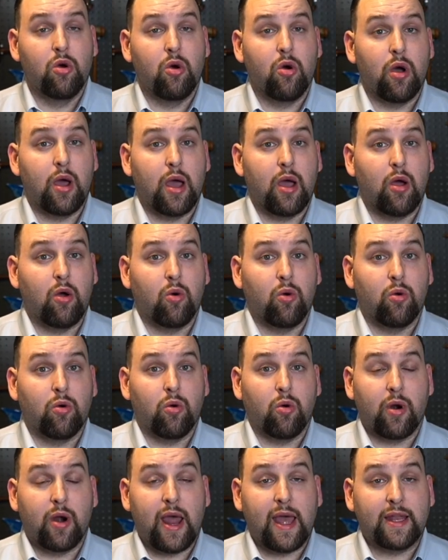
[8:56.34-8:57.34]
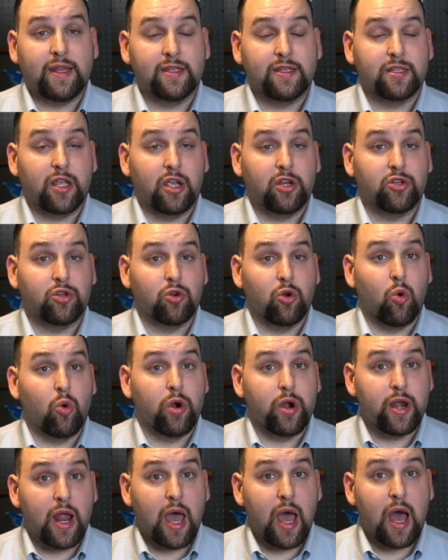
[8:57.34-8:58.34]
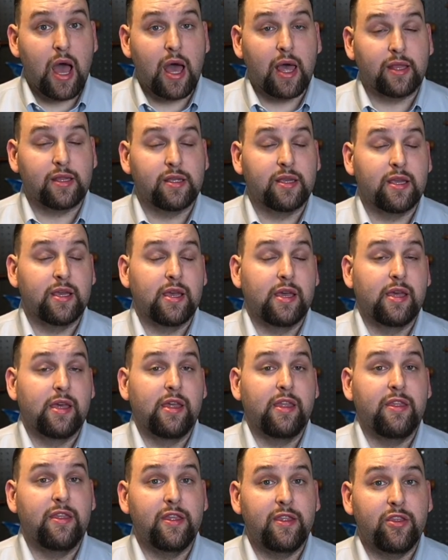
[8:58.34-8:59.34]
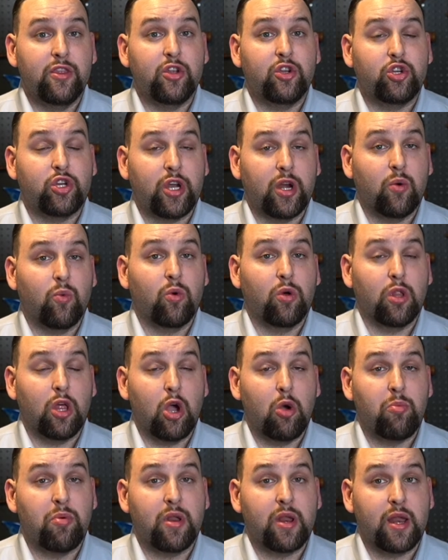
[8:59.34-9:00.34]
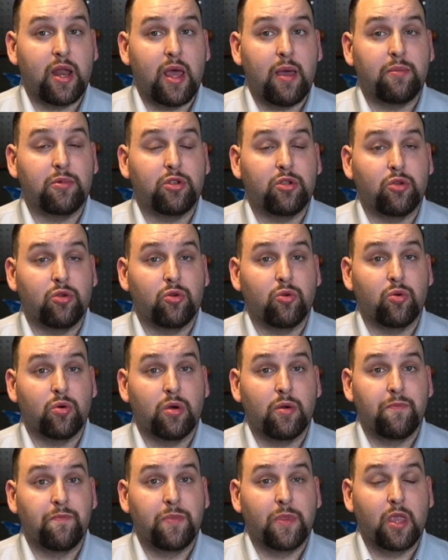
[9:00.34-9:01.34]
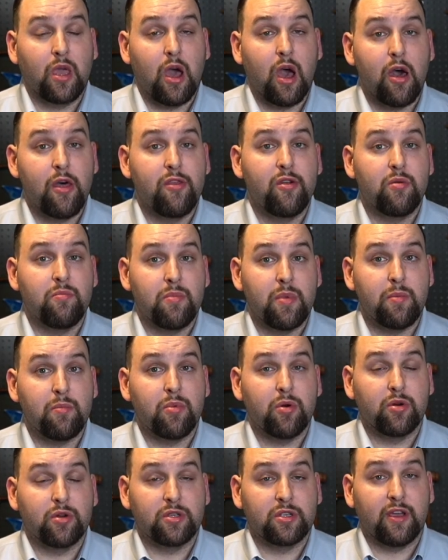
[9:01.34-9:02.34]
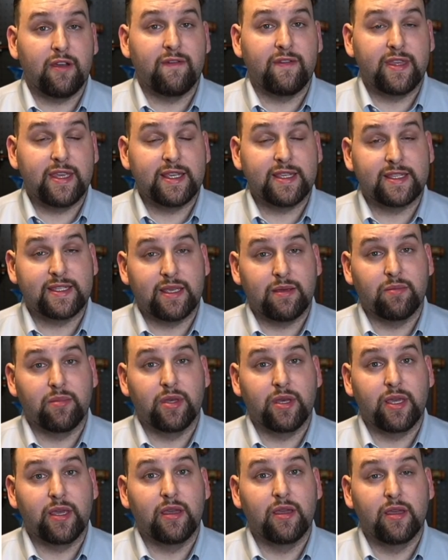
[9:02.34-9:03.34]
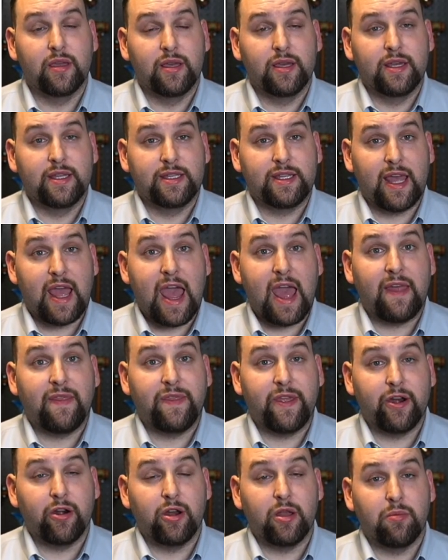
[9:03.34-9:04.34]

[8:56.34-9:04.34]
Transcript: or add discussion or not, then the chair will open it up to other members of the assembly to add their